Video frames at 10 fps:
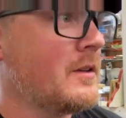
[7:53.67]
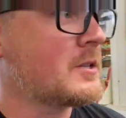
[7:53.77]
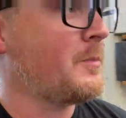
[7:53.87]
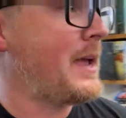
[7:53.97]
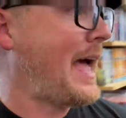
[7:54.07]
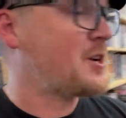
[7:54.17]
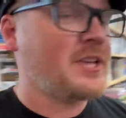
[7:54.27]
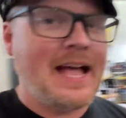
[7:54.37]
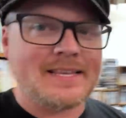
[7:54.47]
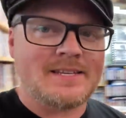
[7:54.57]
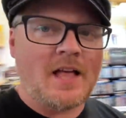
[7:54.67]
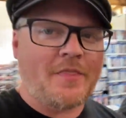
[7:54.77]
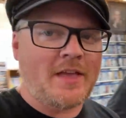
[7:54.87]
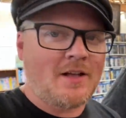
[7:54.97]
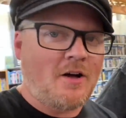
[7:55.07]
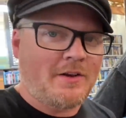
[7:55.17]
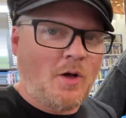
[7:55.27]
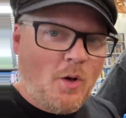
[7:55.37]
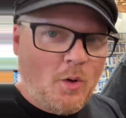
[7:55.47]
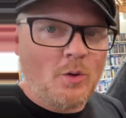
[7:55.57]
So Mike actually has nothing on
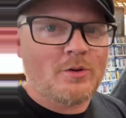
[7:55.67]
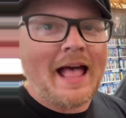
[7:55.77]
hold